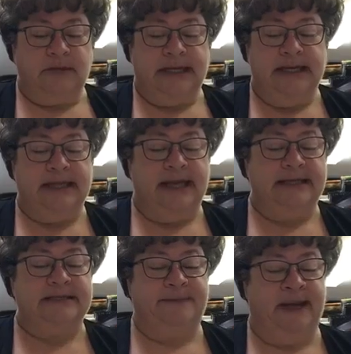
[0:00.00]
He then
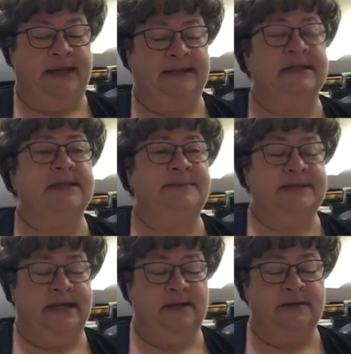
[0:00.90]
explained that the
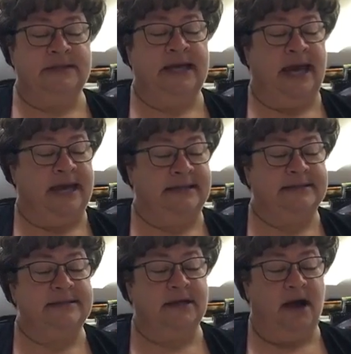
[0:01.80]
potatoes, the
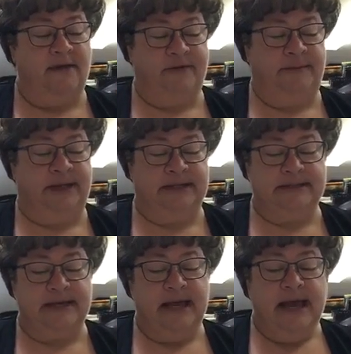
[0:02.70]
eggs, and the coffee
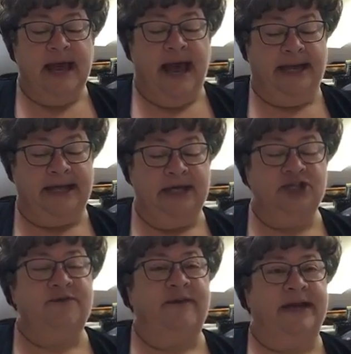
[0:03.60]
beans had
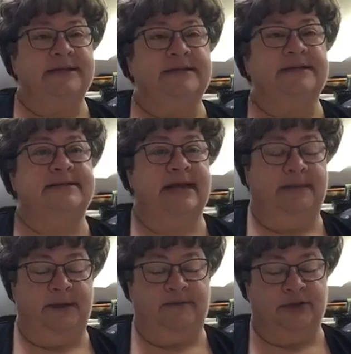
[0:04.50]
each faced the
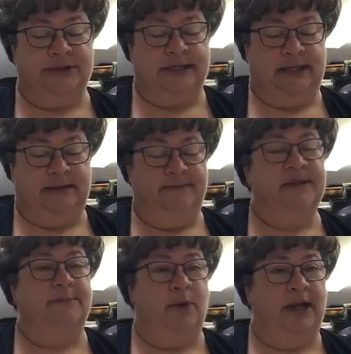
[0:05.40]
same adversity,
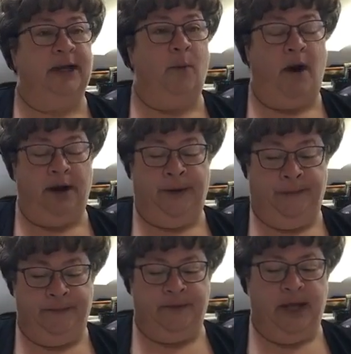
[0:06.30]
the boiling water.
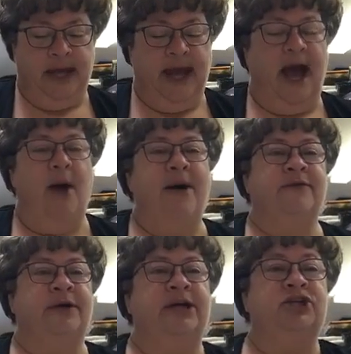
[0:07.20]

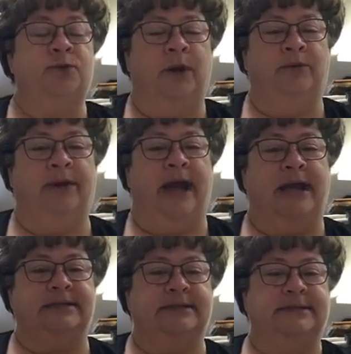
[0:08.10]
However, each one
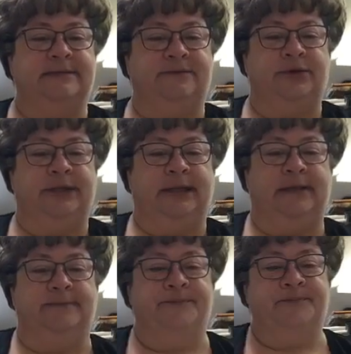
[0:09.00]
reacted
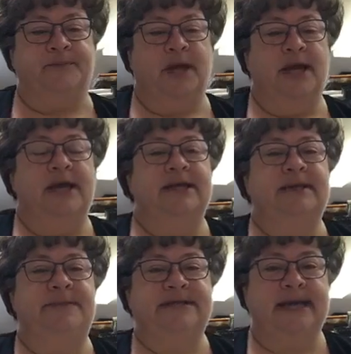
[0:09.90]
differently.
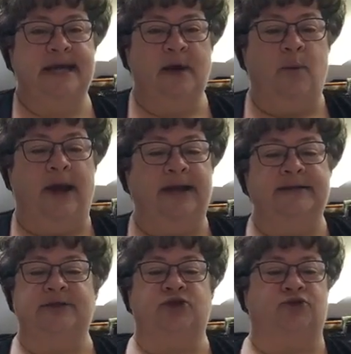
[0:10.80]
The potato went
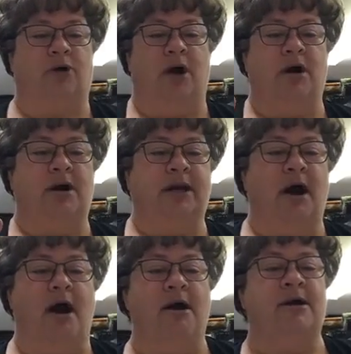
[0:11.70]
in strong and
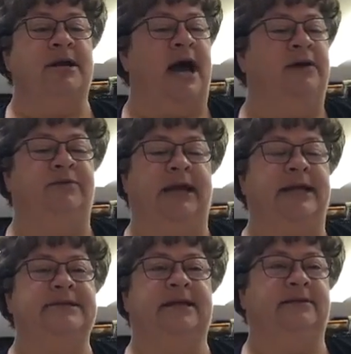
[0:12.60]
hard and
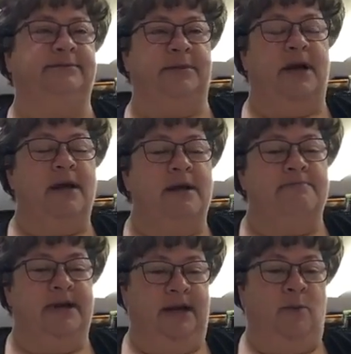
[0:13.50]
unrelenting,
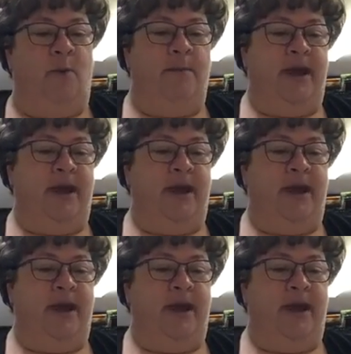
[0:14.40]
but in